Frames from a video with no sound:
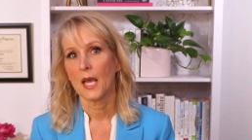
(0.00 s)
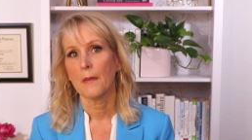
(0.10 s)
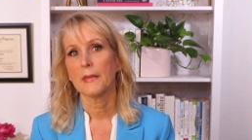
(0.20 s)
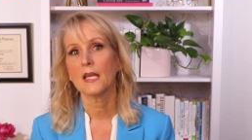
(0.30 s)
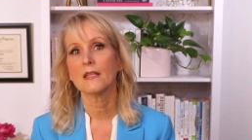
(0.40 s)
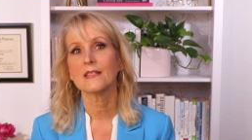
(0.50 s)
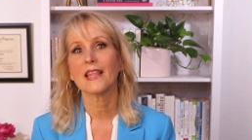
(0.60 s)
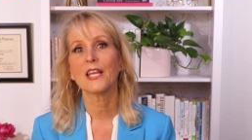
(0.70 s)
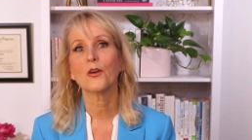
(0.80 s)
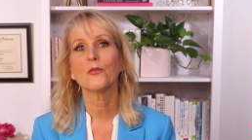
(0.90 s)
Because
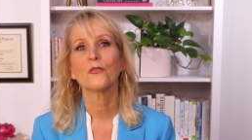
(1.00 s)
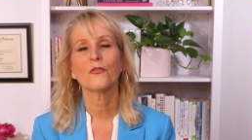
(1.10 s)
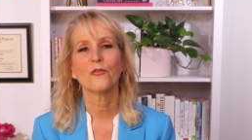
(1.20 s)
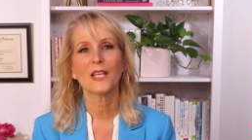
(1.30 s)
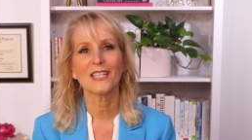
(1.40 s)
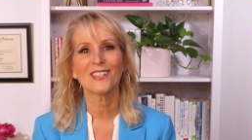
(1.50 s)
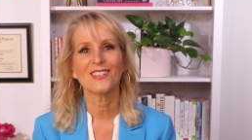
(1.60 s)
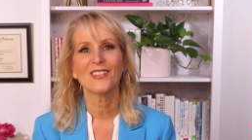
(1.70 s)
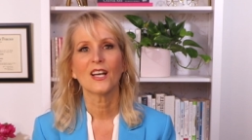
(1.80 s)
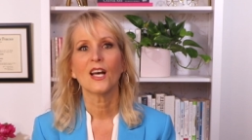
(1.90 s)
they don't
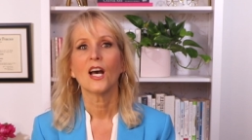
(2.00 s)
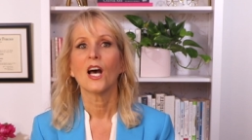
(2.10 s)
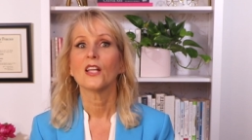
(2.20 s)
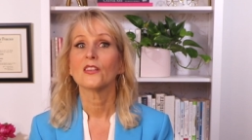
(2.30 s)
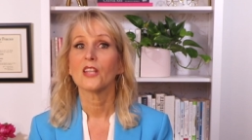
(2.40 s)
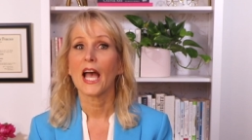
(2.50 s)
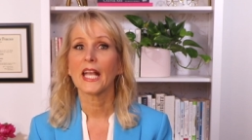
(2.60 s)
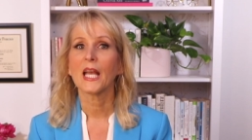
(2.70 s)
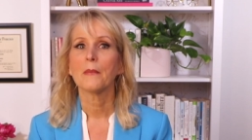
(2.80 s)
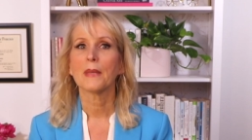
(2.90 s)
feel
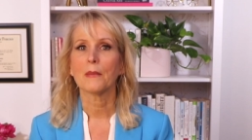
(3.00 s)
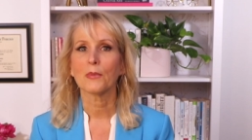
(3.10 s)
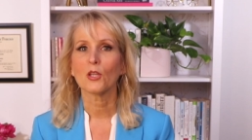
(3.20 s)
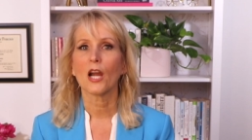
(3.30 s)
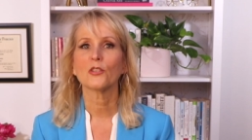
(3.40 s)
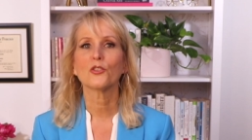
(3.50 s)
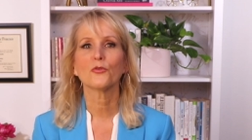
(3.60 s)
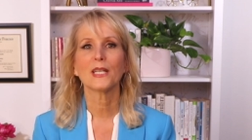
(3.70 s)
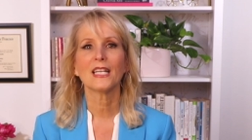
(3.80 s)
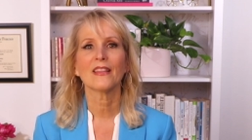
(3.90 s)
like people are
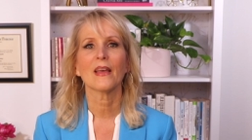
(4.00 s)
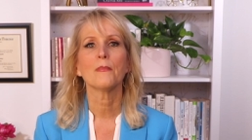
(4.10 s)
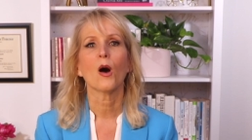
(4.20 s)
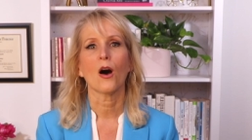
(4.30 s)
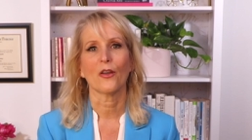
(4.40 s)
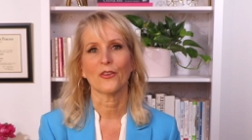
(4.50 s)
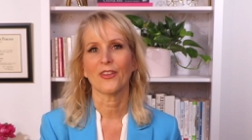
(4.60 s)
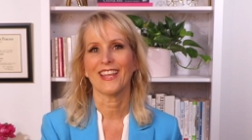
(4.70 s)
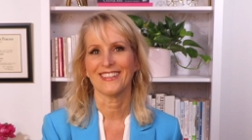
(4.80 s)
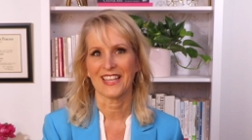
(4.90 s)
treating them other
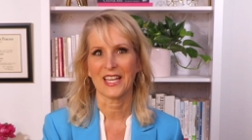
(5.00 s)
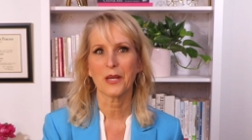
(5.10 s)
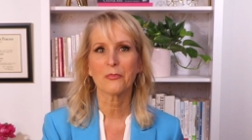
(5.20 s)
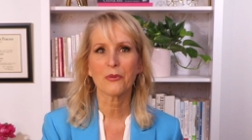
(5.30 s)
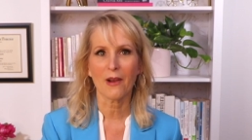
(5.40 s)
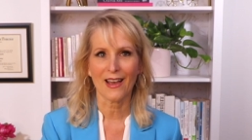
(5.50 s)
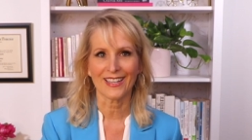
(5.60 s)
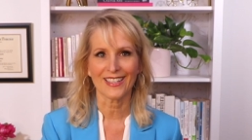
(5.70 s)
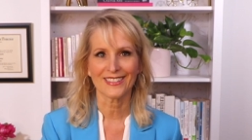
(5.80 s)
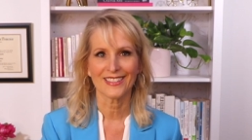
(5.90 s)
than like a
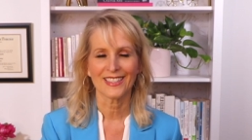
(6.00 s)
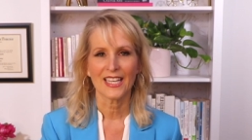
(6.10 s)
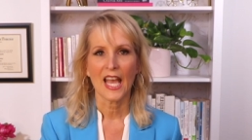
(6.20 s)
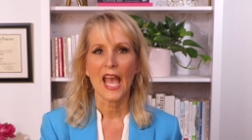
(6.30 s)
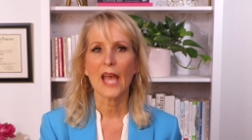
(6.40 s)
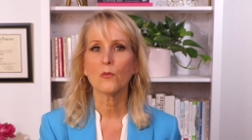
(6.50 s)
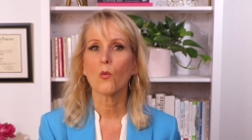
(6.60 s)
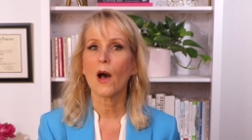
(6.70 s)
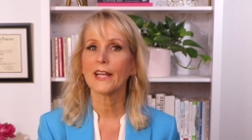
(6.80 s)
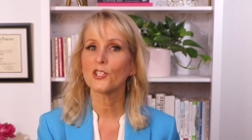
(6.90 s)
product. And
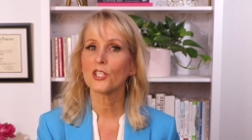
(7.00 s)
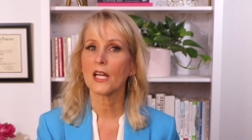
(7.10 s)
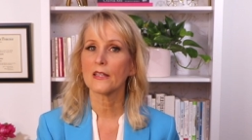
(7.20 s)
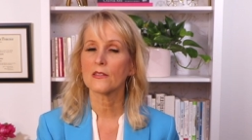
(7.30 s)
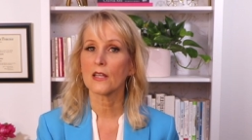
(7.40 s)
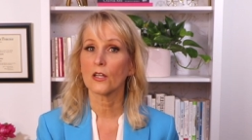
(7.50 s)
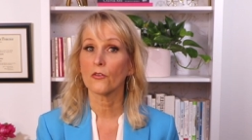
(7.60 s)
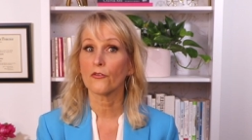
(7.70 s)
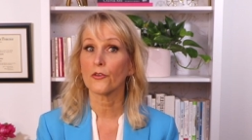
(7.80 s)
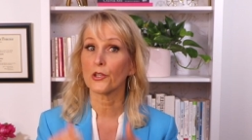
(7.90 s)
why should I
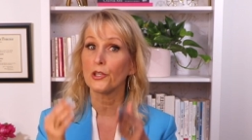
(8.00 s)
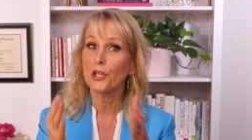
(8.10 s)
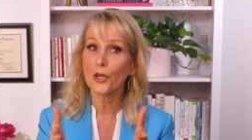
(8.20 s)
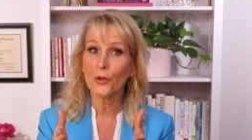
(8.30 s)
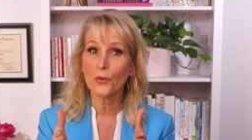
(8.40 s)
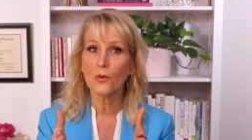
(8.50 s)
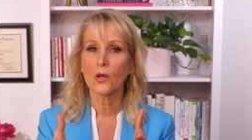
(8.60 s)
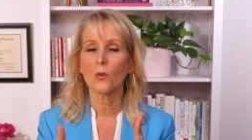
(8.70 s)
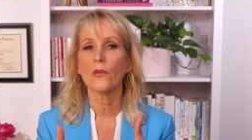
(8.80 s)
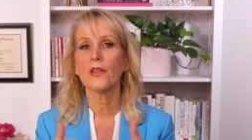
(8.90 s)
settle for you
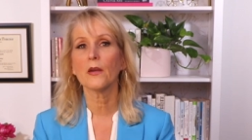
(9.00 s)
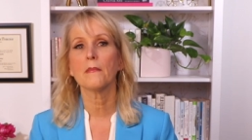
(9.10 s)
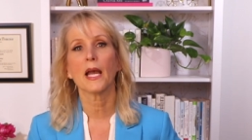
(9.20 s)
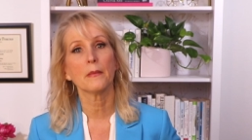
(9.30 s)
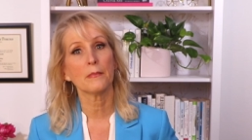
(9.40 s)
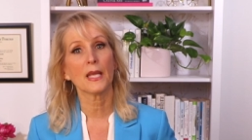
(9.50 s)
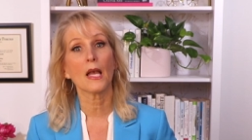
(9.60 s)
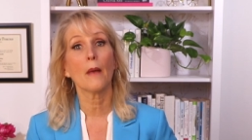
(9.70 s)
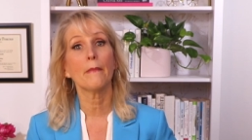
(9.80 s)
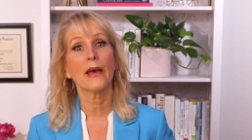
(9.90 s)
when there might be
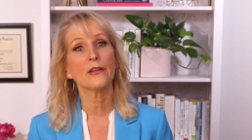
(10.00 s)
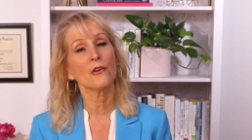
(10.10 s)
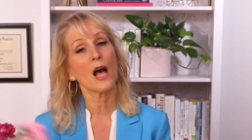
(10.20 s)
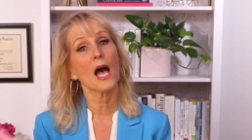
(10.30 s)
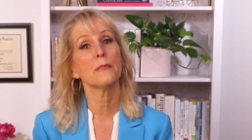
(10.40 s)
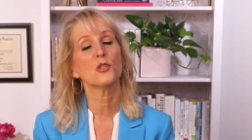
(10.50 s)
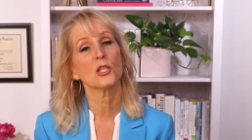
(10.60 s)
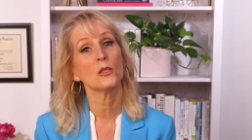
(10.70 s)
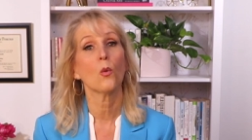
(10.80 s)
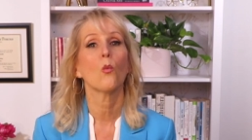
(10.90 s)
a better
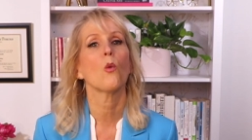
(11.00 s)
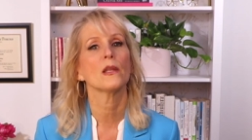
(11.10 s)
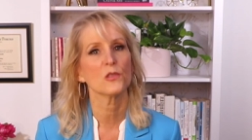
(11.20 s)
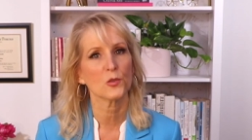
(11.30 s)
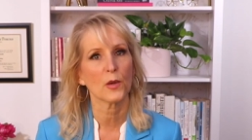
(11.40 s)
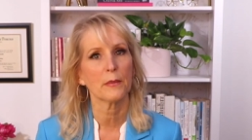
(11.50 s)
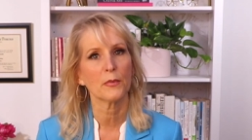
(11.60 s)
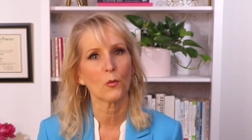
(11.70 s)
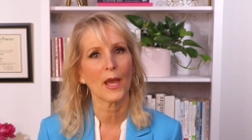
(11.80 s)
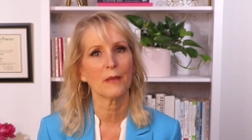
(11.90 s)
option one swipe
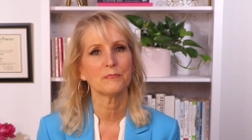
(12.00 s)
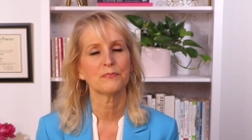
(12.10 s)
away?